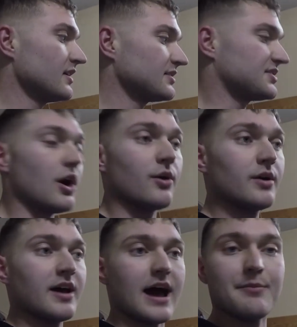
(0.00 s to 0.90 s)
So
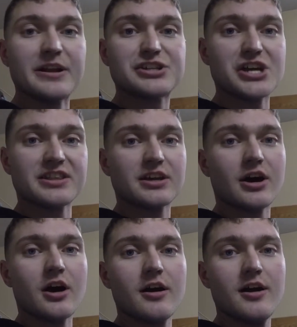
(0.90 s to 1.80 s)
I'm going to shut the
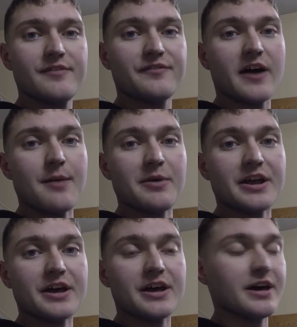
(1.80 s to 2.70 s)
car off. I'm going
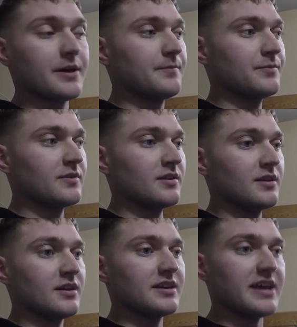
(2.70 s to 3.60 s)

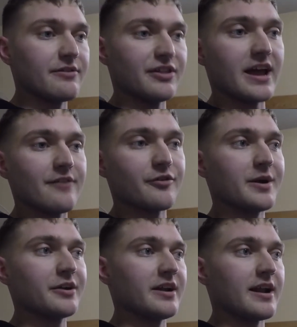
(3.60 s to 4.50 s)
to get everything out from
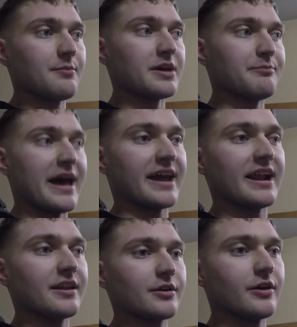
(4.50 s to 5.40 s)
under it, and I'm going to back it
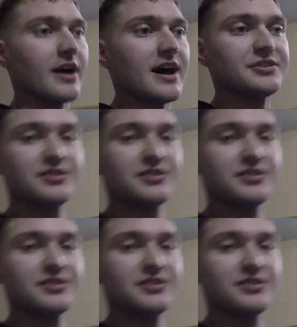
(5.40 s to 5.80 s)
out of the garage.